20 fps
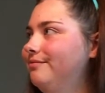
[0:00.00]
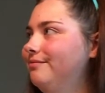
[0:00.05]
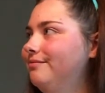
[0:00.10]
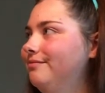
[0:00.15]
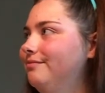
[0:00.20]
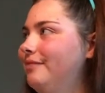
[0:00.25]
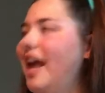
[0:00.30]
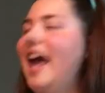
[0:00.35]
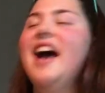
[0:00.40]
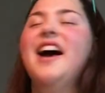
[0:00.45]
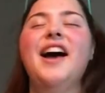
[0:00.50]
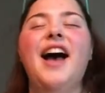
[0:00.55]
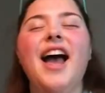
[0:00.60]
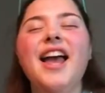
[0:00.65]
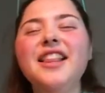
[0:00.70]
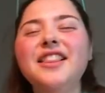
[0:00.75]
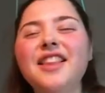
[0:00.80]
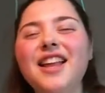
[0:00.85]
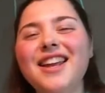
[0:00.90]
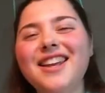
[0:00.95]
Yeah, I
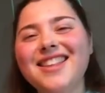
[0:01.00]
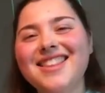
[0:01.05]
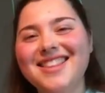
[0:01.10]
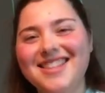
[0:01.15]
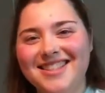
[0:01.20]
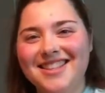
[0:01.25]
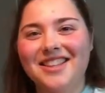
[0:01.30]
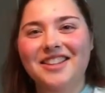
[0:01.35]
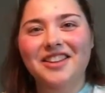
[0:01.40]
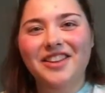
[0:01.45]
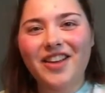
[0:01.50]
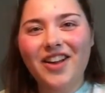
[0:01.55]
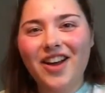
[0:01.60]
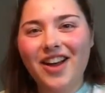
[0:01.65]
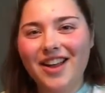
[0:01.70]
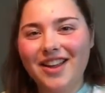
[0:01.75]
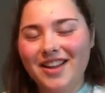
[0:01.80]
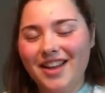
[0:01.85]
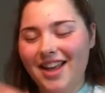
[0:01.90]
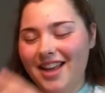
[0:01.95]
like this a
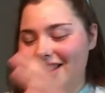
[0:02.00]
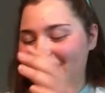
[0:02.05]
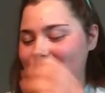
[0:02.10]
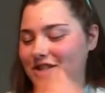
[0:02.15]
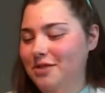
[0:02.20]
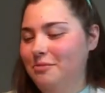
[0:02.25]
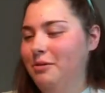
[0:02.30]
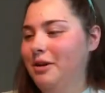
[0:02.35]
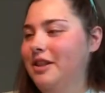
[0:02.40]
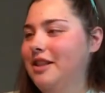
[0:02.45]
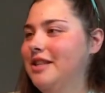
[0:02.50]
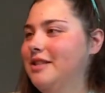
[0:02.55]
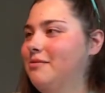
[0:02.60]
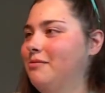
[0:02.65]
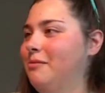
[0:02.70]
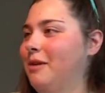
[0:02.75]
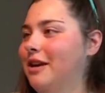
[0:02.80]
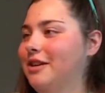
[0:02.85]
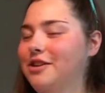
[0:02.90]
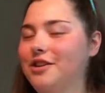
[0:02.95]
lot. Yeah, they should bring this one
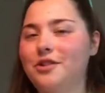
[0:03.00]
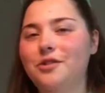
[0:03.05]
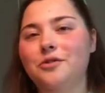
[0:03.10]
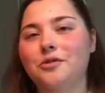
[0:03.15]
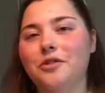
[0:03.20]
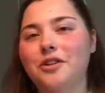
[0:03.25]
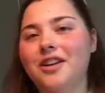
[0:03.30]
back too.